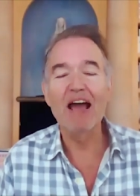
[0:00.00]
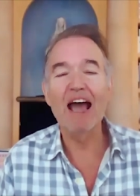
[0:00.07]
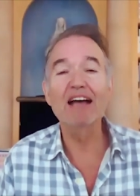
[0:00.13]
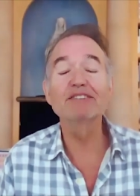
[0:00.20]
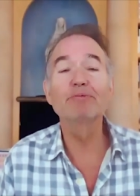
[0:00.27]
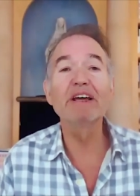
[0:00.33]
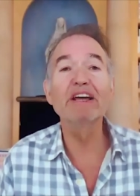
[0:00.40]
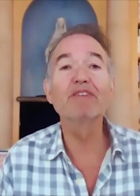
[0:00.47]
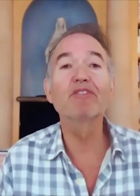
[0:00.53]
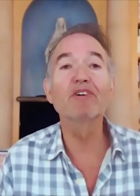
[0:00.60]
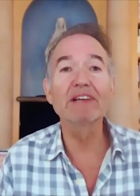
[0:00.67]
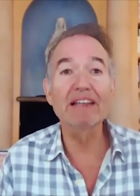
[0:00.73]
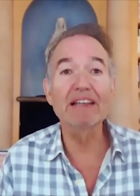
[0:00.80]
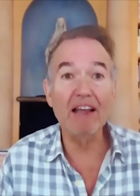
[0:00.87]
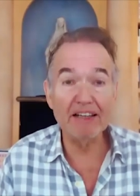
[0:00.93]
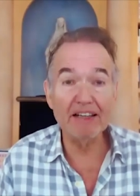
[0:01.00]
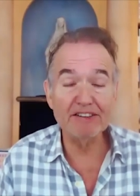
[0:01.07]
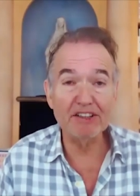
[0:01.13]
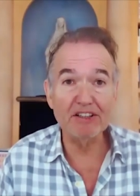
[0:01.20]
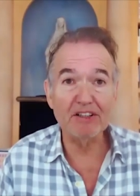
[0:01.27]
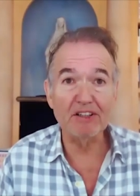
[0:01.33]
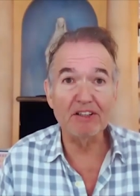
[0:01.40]
as being fully
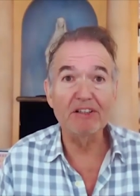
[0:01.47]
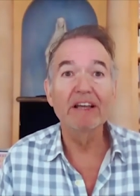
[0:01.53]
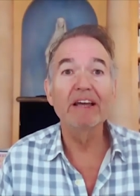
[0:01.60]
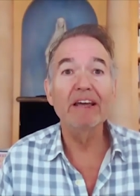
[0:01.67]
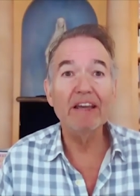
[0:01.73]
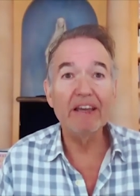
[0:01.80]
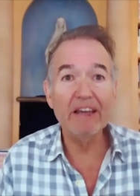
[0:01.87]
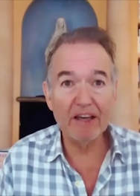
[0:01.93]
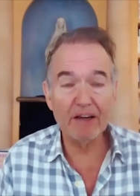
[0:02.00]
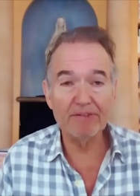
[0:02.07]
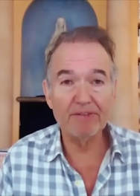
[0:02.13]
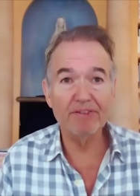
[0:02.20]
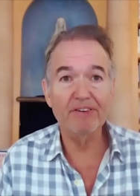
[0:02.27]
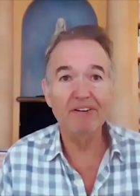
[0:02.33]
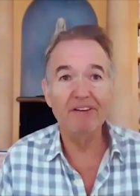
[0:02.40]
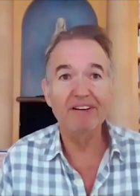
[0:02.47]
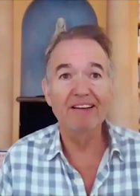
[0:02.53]
logical if